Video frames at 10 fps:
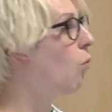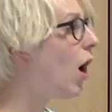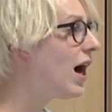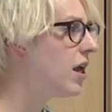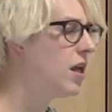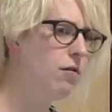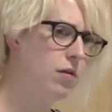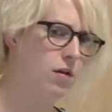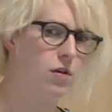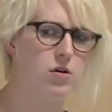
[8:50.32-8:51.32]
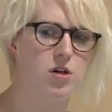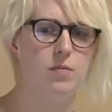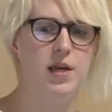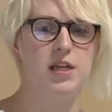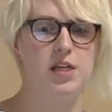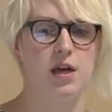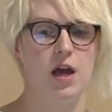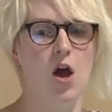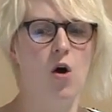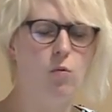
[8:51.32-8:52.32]
Why are you using social media?
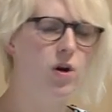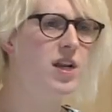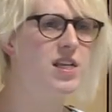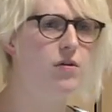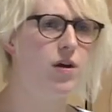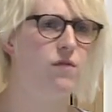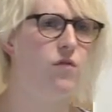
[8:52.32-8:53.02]
What are you doing it